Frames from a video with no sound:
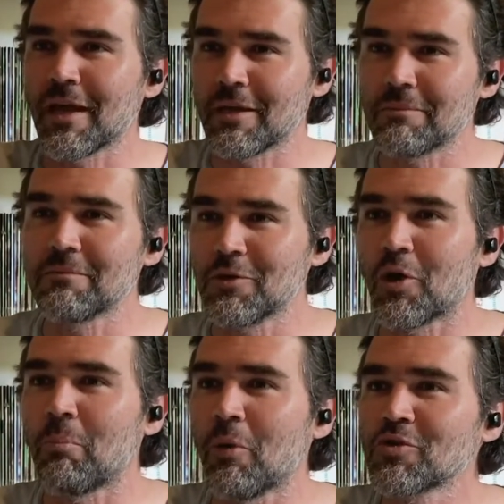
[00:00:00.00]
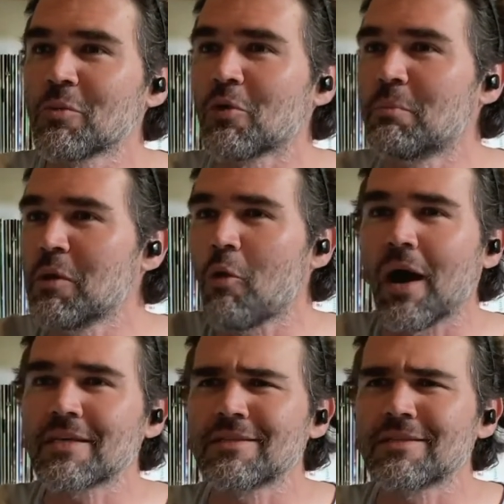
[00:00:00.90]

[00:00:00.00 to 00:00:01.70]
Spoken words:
like, possible bivouacs.